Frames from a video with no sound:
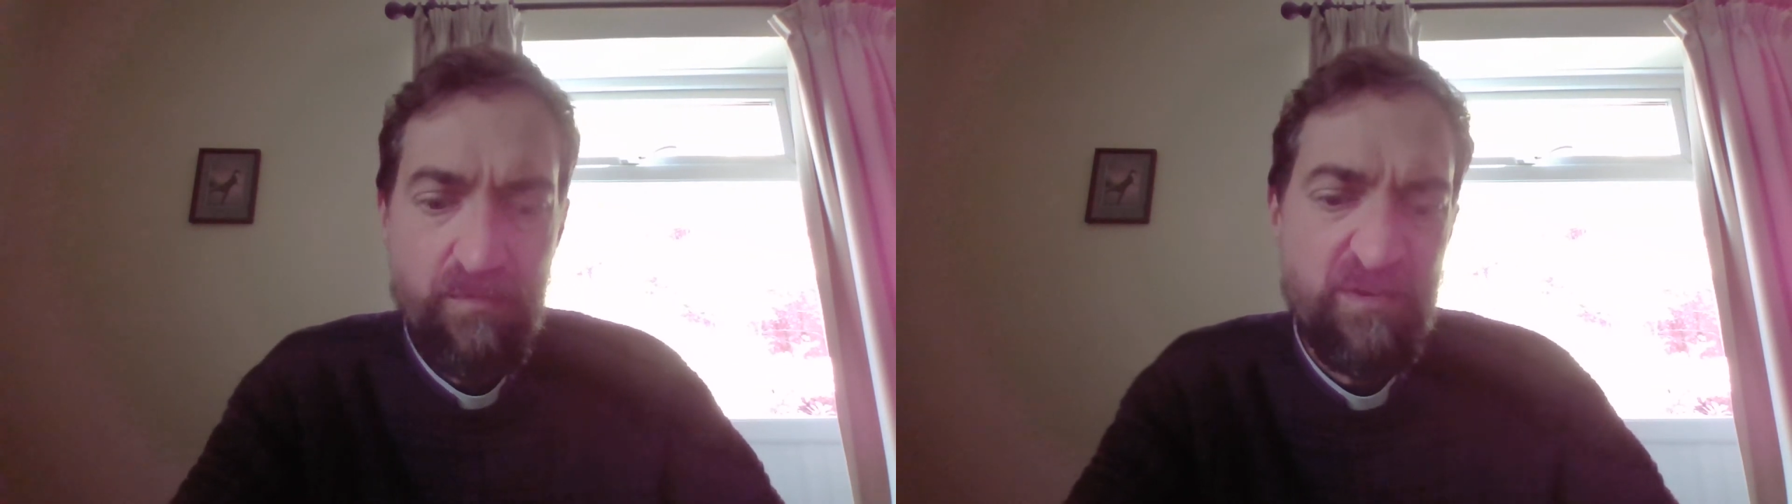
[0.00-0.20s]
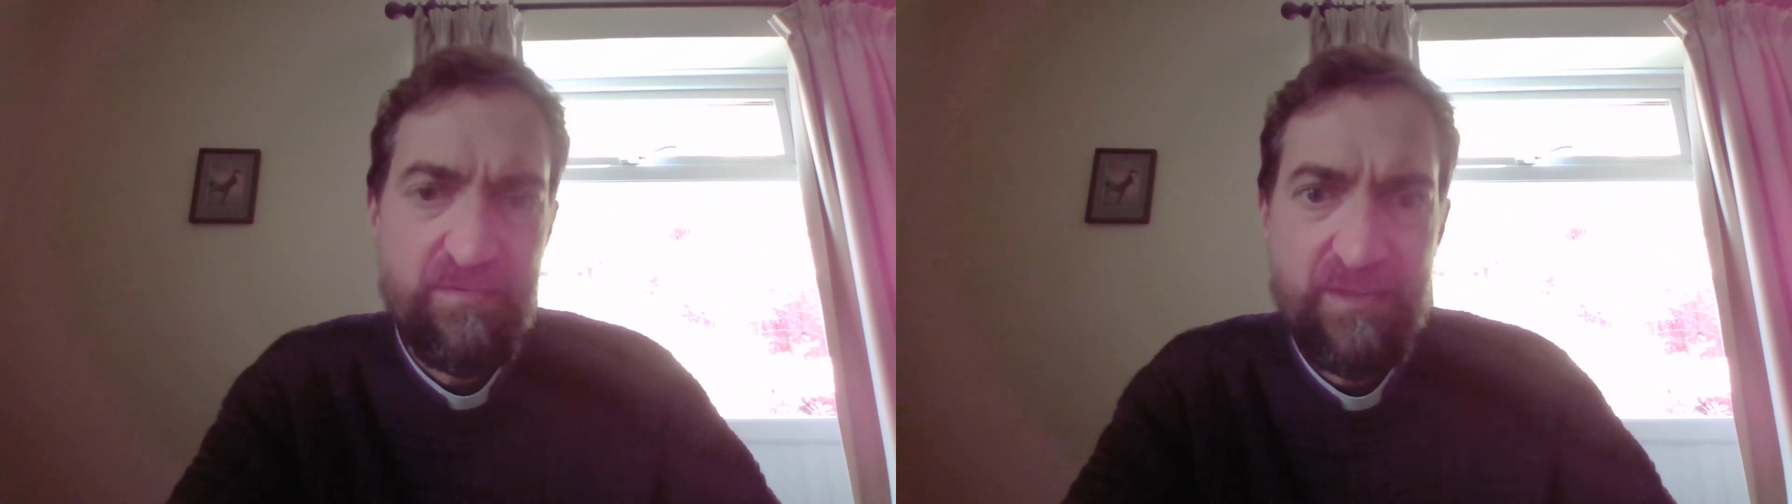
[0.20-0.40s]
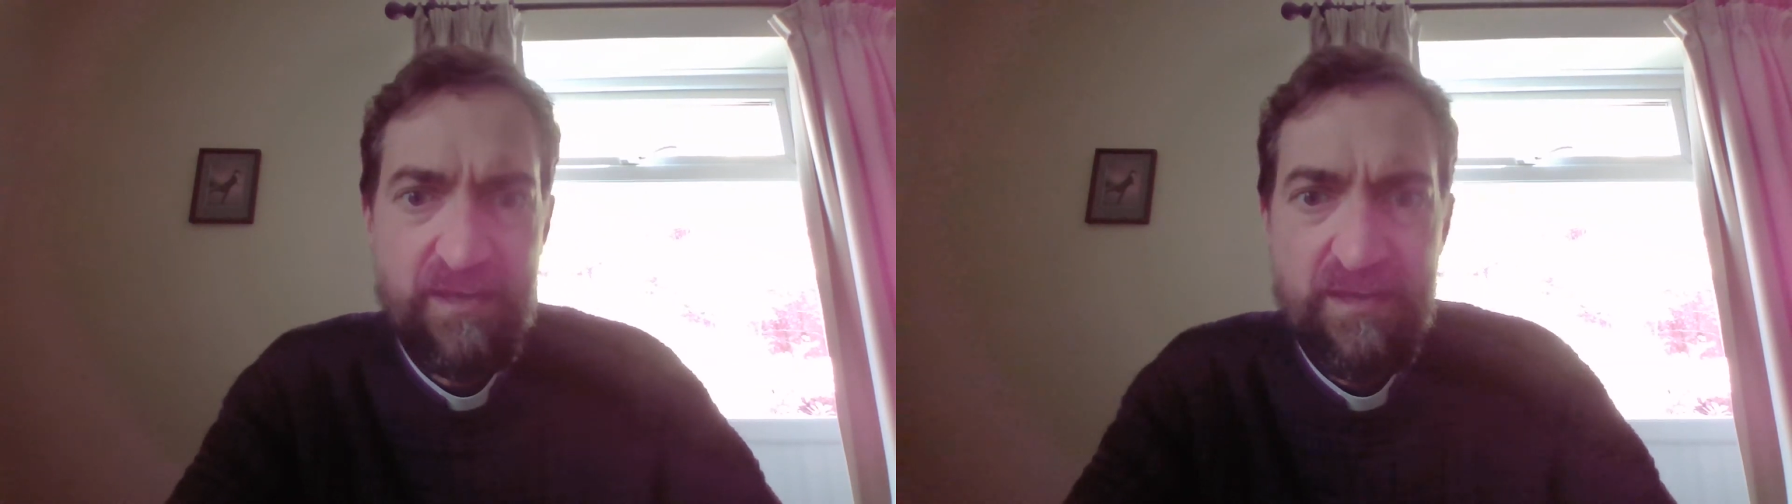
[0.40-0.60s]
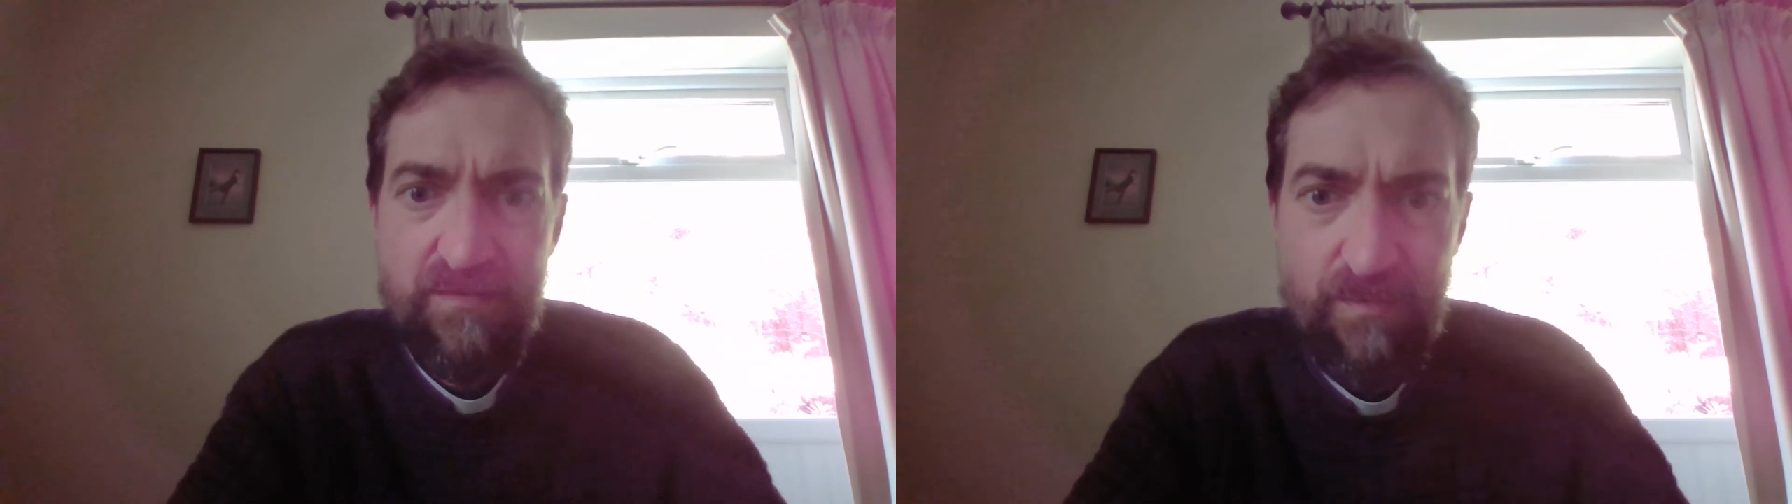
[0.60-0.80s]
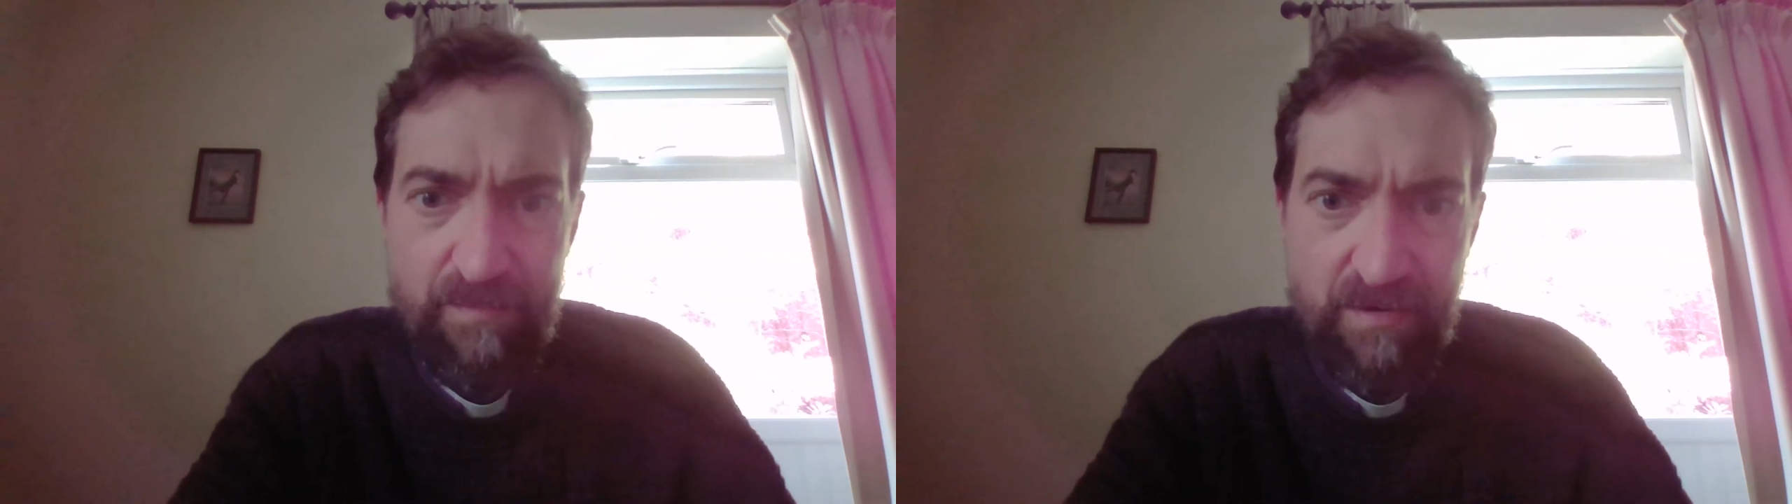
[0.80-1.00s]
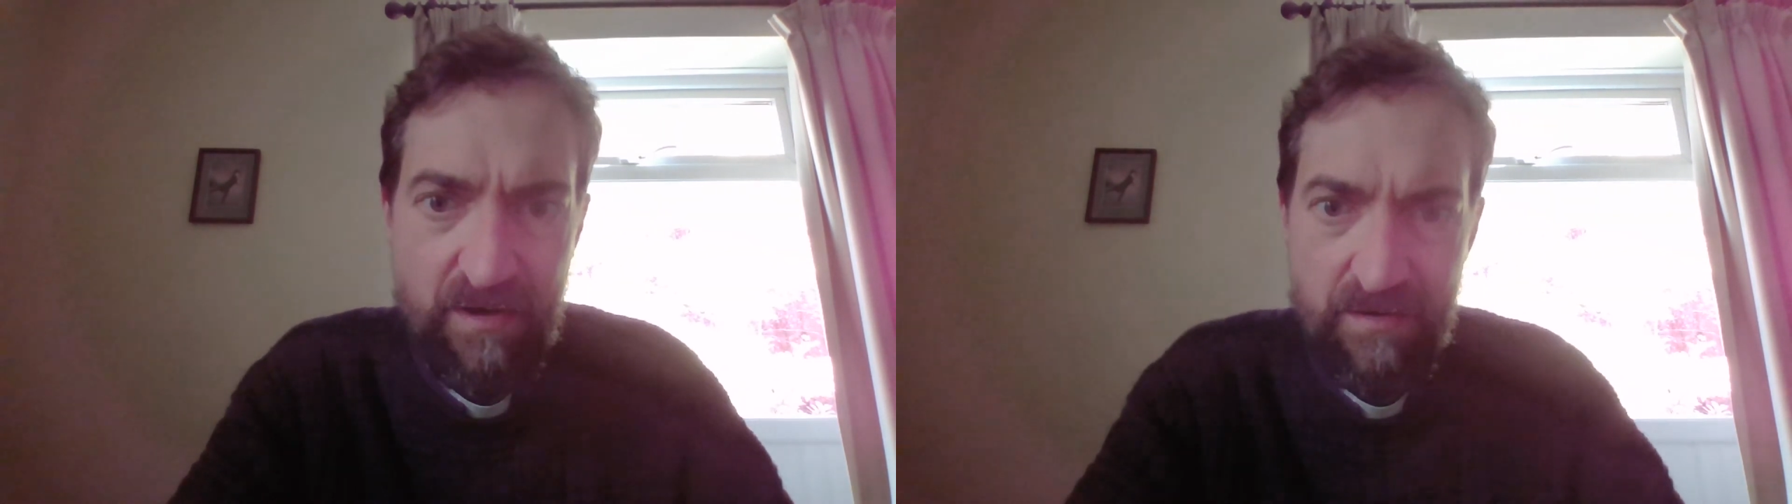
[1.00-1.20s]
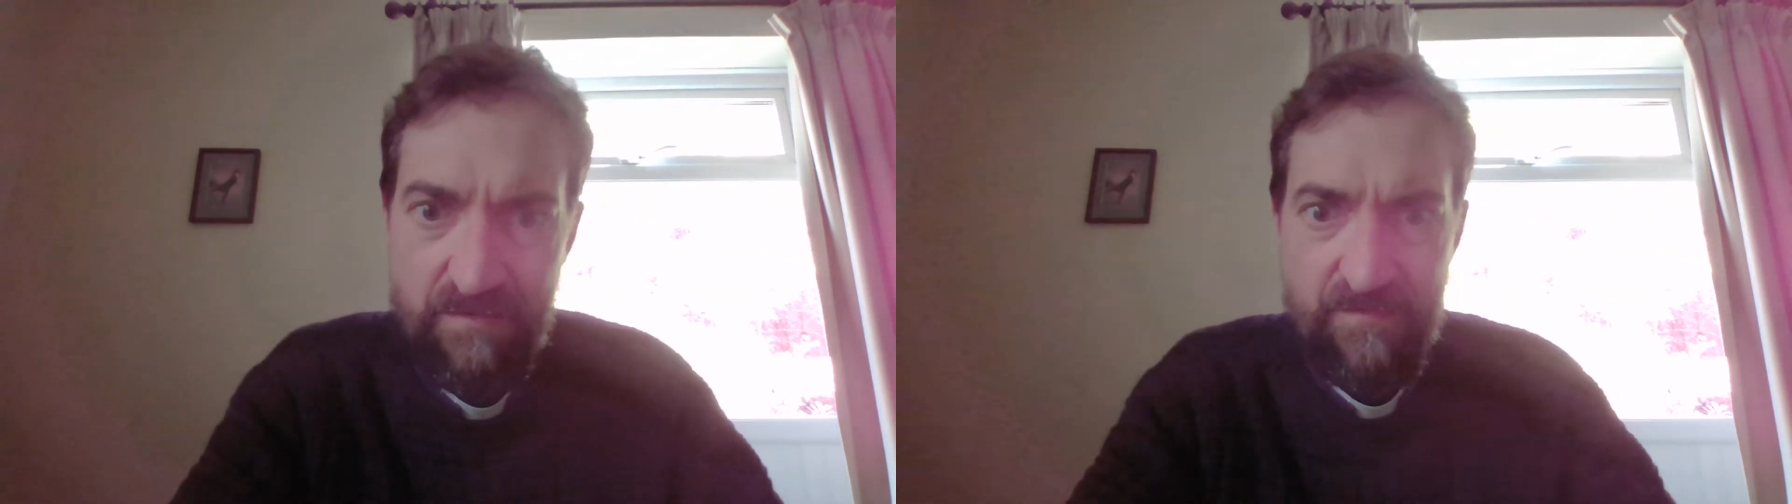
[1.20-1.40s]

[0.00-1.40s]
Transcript: Well, you can rip a